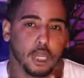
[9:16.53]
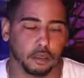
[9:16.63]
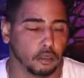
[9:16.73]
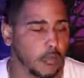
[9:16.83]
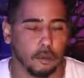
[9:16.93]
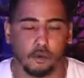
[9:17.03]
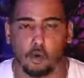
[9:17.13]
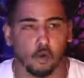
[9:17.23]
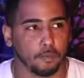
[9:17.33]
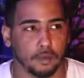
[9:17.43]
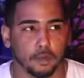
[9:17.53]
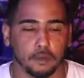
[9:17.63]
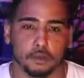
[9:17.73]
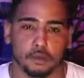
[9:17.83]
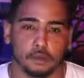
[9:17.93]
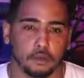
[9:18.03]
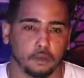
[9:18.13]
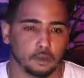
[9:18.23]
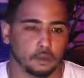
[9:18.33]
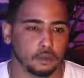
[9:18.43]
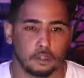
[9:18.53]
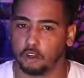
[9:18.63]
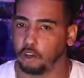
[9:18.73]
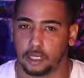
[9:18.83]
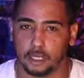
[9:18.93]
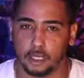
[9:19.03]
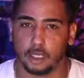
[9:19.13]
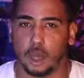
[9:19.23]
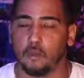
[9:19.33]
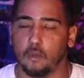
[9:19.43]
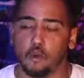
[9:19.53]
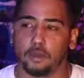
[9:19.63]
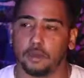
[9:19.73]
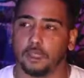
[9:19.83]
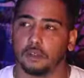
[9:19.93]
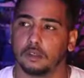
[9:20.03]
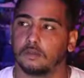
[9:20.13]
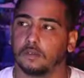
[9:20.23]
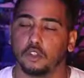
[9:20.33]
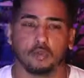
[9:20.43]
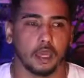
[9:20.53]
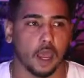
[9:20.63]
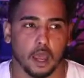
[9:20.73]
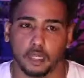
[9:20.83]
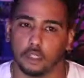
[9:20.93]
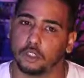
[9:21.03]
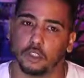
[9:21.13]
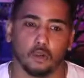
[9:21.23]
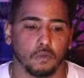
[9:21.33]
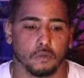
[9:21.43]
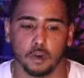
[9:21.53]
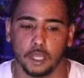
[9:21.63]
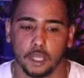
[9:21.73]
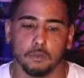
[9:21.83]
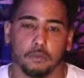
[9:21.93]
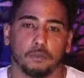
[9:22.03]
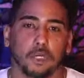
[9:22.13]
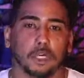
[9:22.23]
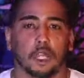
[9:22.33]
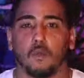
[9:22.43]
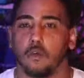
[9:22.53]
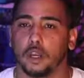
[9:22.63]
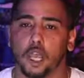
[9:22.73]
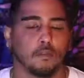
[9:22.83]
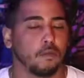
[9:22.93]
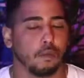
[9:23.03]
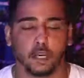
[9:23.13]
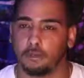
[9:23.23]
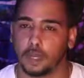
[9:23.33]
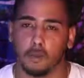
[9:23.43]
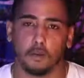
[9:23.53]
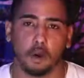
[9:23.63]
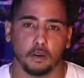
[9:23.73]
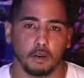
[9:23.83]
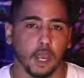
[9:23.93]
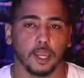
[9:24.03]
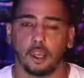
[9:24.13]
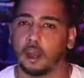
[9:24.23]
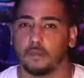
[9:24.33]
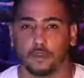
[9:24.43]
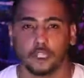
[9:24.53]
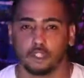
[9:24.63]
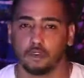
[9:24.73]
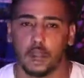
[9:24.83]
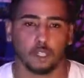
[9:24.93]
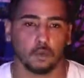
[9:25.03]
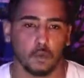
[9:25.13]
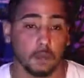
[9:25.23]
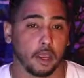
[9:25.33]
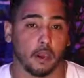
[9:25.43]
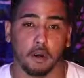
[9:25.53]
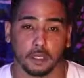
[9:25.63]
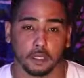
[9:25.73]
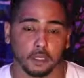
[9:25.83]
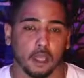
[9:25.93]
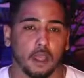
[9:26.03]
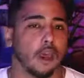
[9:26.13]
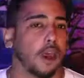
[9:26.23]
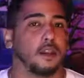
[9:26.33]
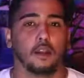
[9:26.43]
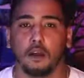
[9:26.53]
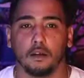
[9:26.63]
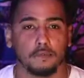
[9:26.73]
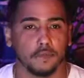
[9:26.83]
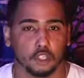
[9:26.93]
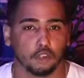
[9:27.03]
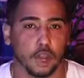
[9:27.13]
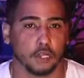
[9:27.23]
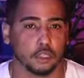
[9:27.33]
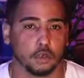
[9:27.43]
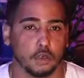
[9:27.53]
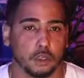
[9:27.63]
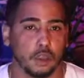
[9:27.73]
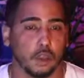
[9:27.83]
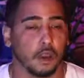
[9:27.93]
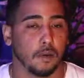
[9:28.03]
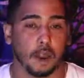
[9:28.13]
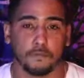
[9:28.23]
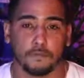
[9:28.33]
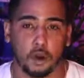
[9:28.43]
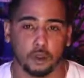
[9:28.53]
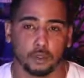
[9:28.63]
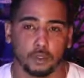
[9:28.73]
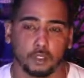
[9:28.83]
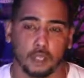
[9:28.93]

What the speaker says: I'm open to critique. I'm open for you guys, for your input because I want everybody to be a part of it. I love interacting with my audience. I love interacting with my followers,